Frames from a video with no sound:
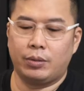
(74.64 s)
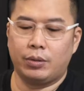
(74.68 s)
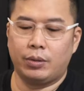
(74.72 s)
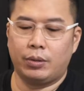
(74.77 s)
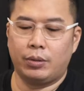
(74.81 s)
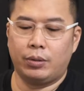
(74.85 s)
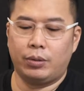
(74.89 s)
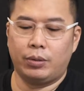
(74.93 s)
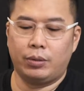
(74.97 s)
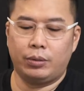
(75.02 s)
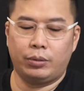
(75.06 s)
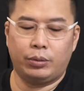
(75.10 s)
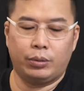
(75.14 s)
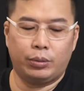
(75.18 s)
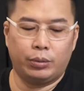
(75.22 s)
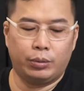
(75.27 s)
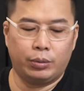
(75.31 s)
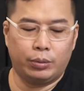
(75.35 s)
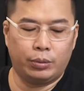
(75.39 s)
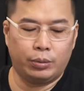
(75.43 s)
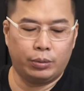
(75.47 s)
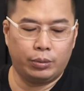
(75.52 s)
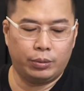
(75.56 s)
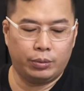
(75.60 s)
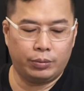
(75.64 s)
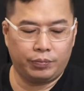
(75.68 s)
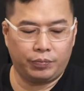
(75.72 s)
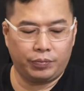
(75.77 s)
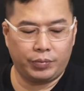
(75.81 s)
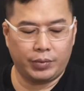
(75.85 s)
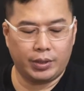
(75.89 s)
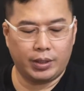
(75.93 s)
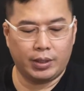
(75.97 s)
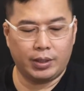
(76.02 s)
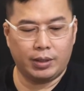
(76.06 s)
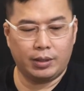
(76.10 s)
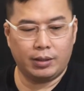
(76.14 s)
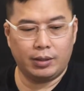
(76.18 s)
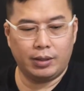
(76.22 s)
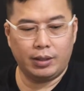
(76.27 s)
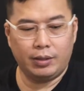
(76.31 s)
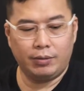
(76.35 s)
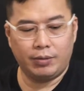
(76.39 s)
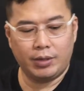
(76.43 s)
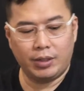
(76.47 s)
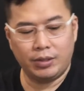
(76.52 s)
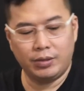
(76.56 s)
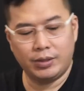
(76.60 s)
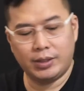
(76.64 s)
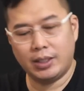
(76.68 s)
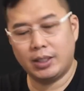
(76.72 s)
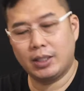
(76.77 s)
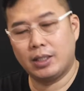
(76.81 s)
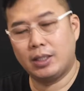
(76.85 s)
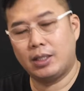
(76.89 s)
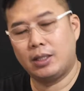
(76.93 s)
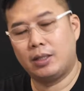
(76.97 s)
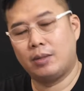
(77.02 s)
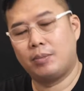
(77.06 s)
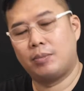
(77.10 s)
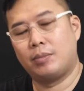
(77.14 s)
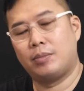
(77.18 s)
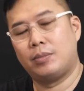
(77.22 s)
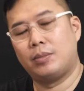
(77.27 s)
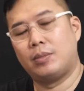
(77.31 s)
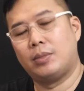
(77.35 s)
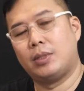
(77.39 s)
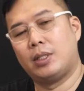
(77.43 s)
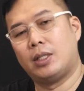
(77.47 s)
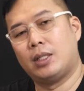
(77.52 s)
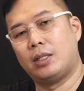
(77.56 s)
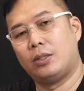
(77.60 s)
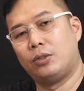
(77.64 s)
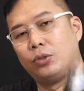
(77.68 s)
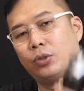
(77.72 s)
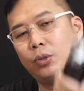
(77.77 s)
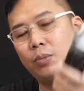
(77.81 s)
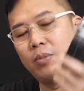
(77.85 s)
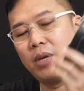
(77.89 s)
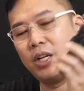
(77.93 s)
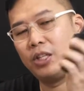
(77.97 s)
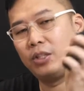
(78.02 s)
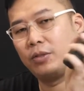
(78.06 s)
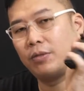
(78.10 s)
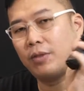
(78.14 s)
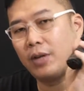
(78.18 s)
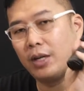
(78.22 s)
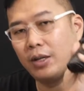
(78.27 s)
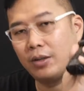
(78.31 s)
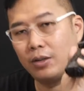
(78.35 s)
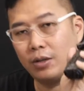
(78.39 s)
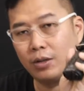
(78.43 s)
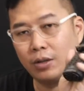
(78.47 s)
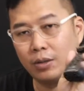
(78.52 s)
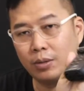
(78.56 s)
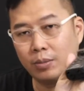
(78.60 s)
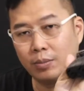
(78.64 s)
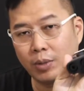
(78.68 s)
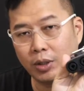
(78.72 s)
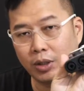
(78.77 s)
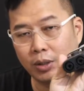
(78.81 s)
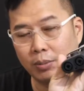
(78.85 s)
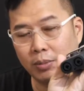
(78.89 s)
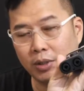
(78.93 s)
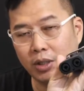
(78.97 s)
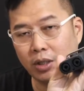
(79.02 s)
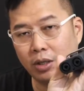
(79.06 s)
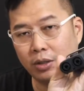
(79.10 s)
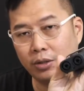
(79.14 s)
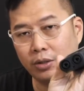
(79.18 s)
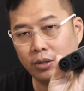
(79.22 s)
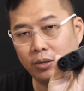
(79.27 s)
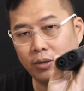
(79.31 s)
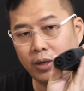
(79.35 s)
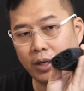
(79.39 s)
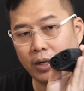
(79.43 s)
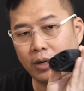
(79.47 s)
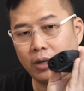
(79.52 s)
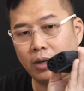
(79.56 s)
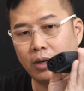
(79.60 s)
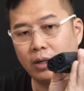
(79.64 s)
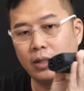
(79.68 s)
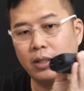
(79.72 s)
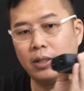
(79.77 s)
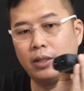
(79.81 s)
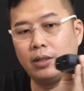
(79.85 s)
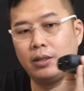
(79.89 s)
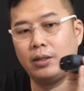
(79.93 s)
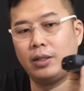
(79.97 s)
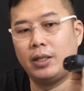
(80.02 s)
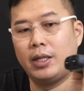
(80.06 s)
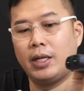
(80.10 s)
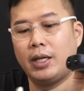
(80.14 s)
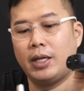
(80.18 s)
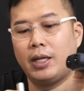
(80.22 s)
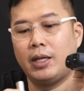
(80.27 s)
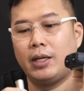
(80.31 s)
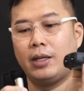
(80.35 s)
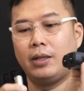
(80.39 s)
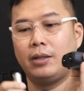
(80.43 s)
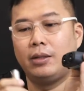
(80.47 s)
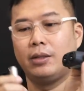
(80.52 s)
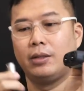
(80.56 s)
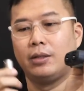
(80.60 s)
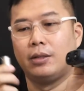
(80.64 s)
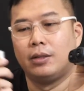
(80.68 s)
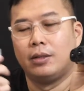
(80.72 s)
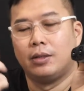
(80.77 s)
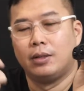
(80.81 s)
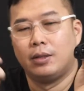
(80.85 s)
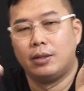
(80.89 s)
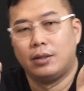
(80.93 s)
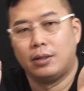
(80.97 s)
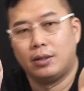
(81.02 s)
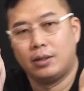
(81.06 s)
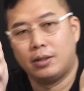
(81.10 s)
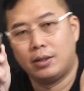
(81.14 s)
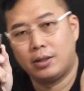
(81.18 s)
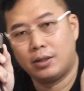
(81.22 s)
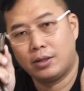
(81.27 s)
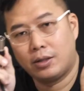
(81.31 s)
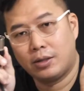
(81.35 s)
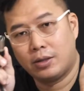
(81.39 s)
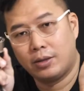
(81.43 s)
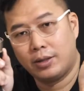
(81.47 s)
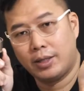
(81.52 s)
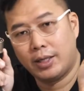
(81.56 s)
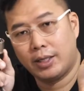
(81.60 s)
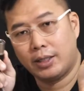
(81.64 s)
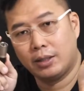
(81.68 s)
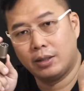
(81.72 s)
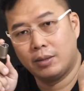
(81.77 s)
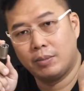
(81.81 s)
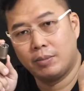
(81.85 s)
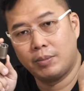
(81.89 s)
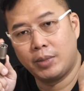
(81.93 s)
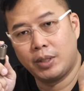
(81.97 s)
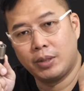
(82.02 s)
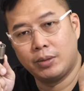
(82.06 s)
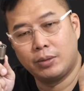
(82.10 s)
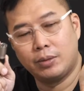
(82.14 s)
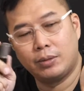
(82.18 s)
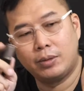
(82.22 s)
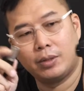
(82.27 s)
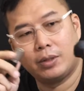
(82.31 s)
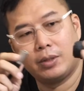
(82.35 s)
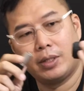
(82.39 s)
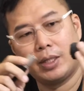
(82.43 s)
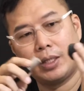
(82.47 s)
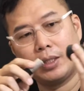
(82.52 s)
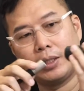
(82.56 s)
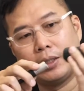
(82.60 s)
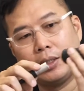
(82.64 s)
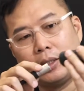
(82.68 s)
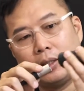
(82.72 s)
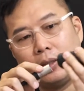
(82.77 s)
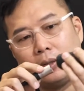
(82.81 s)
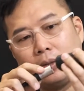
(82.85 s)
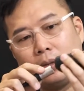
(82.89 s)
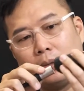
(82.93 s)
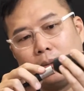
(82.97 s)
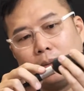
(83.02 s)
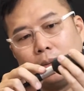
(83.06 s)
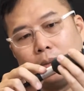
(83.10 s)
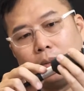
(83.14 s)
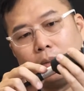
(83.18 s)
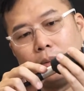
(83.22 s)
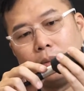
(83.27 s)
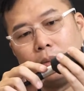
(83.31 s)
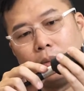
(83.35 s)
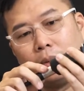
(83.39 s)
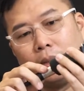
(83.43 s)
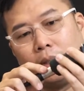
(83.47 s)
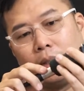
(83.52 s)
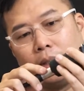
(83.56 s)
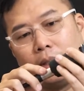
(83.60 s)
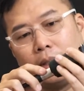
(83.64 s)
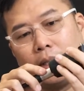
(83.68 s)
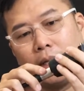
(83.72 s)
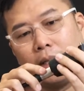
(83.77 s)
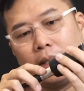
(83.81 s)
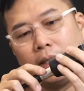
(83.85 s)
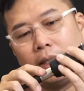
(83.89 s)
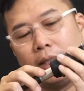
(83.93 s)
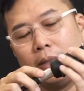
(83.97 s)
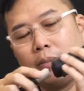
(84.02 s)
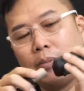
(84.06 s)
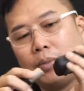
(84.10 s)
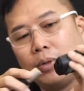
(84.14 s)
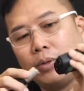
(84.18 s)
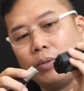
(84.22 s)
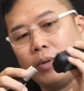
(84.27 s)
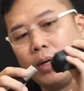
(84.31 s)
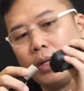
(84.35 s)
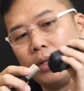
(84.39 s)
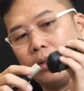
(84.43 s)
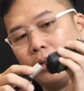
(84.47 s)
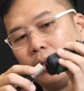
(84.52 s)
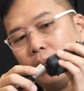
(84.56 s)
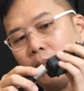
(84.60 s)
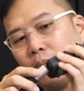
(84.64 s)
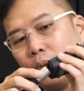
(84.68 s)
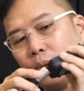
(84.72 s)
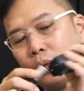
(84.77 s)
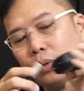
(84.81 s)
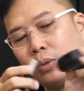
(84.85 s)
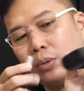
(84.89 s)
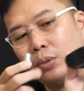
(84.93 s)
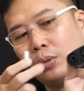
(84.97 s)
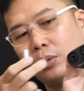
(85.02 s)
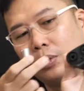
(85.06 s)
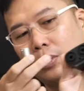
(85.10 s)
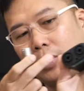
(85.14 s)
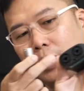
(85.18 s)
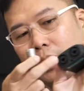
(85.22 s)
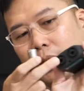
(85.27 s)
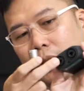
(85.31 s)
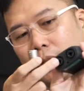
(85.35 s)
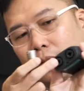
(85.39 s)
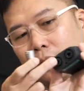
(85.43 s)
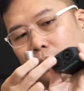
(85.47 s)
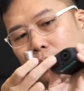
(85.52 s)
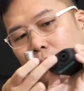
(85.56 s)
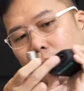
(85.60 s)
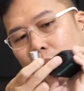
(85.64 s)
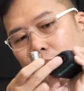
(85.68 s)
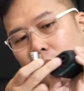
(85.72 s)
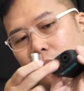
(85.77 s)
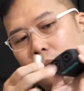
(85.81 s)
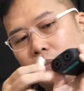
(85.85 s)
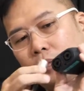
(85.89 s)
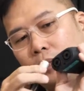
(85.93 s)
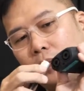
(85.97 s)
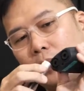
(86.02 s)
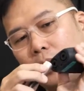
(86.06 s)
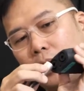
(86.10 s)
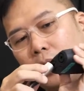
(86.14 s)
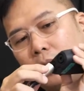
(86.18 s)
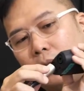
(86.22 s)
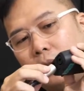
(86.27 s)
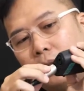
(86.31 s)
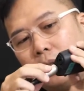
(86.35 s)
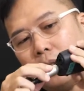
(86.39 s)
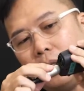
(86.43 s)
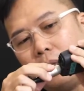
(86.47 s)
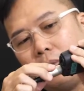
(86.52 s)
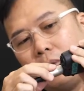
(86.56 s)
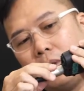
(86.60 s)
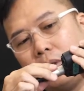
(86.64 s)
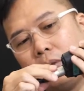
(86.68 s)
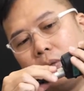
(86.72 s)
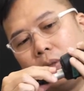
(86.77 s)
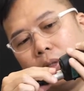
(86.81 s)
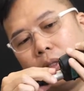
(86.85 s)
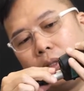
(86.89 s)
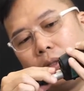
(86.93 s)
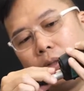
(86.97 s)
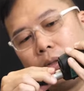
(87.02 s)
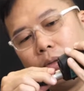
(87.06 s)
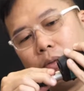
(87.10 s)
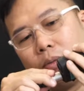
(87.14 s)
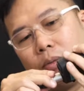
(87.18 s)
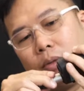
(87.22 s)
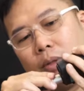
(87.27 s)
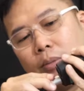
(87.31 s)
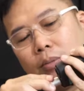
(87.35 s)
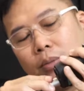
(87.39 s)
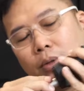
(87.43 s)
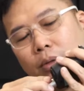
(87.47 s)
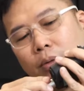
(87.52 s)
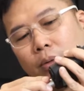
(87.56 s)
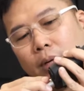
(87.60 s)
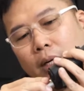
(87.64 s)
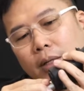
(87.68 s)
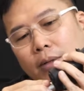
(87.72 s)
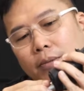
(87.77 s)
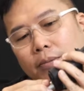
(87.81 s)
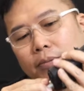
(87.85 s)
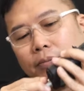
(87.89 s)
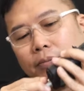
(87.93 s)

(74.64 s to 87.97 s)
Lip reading: go to, if you're using the Zoom H5 or portable audio recorder, then connect the male connector to either input 1 or input 2. Okay, that's 2. Okay, usually we use input 1.